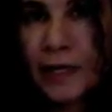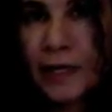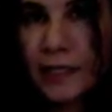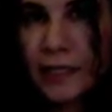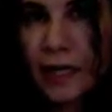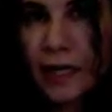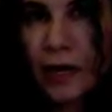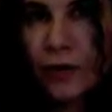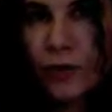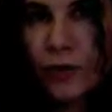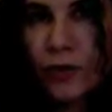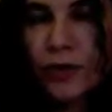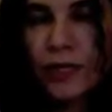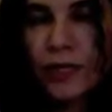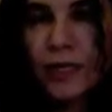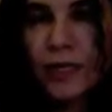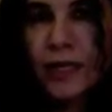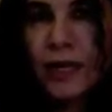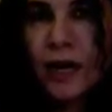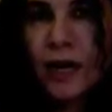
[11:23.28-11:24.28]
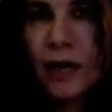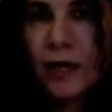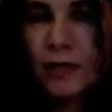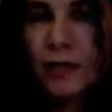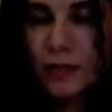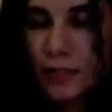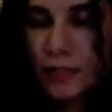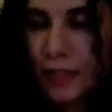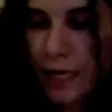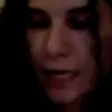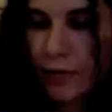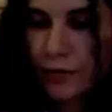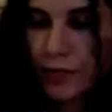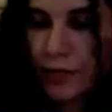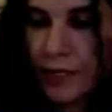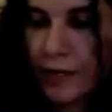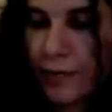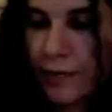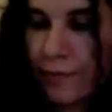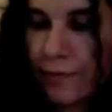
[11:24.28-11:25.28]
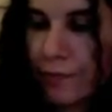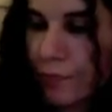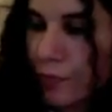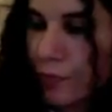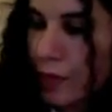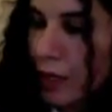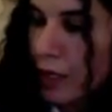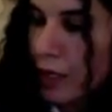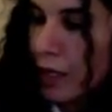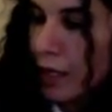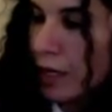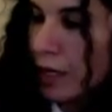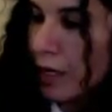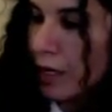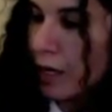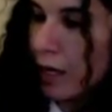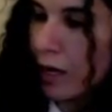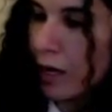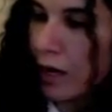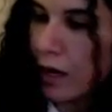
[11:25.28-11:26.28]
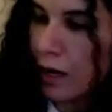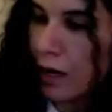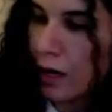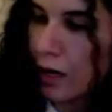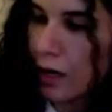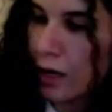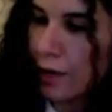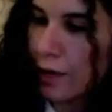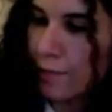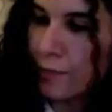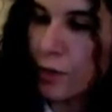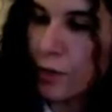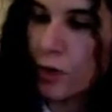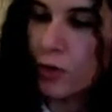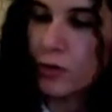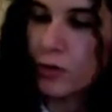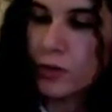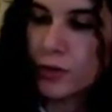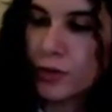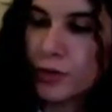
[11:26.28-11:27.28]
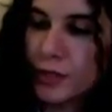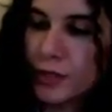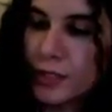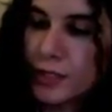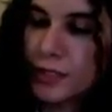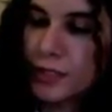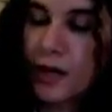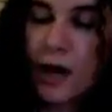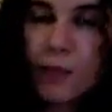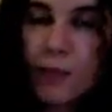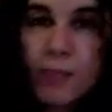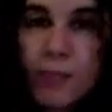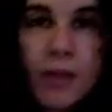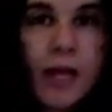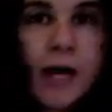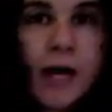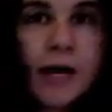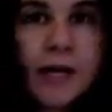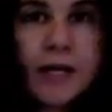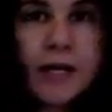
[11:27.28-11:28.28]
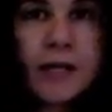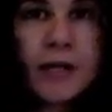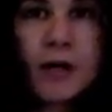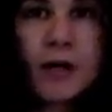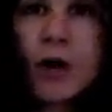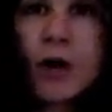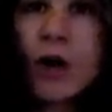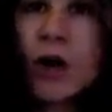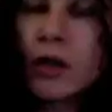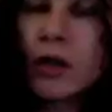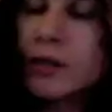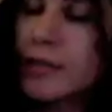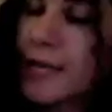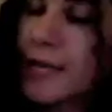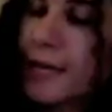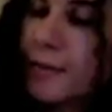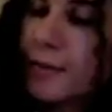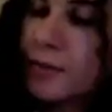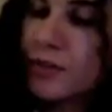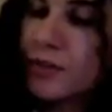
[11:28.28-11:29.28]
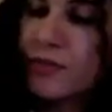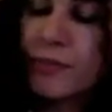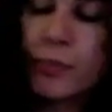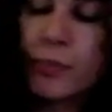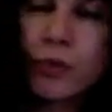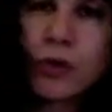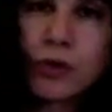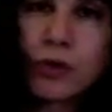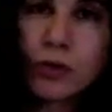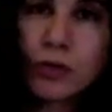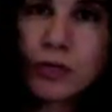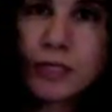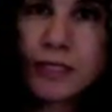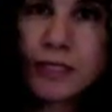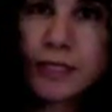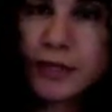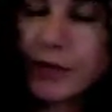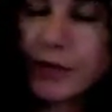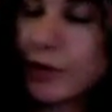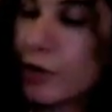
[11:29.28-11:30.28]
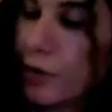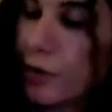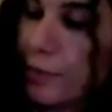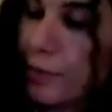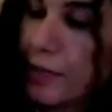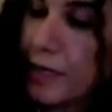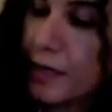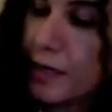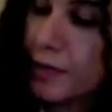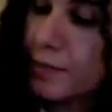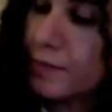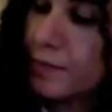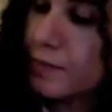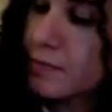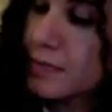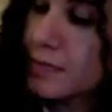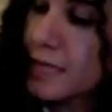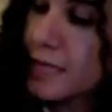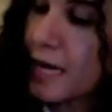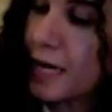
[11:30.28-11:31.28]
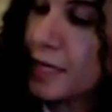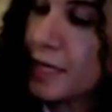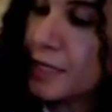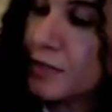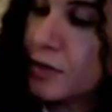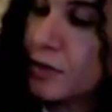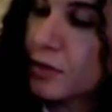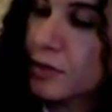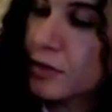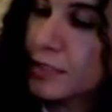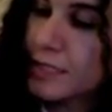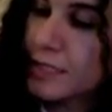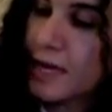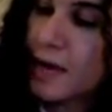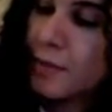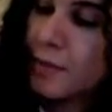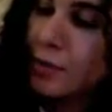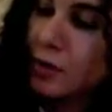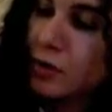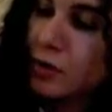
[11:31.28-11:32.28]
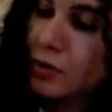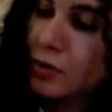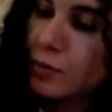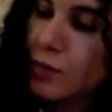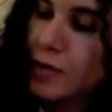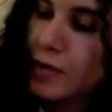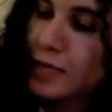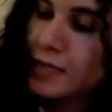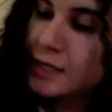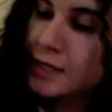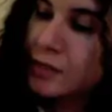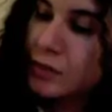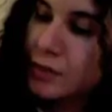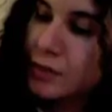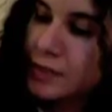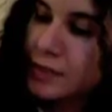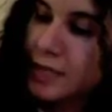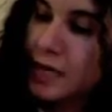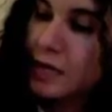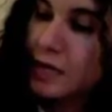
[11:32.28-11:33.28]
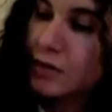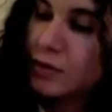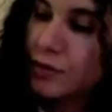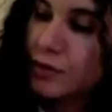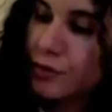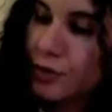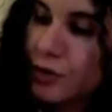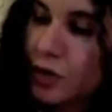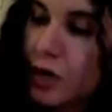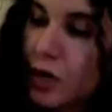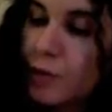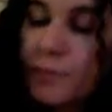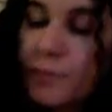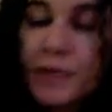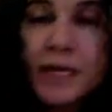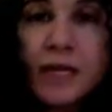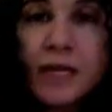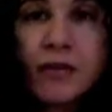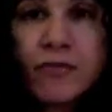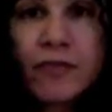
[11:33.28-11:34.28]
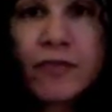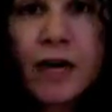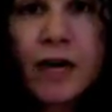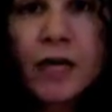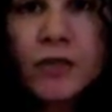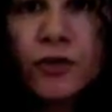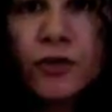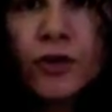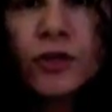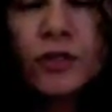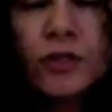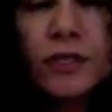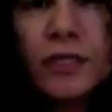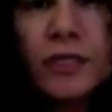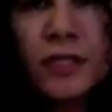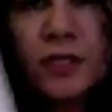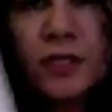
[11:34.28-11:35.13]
sound or the ya sound in it. Though this top line, they're all names of boys in Arabic. Sa'idun, Samirun, Walidun, Zaidun, Rami, and Fahdun. These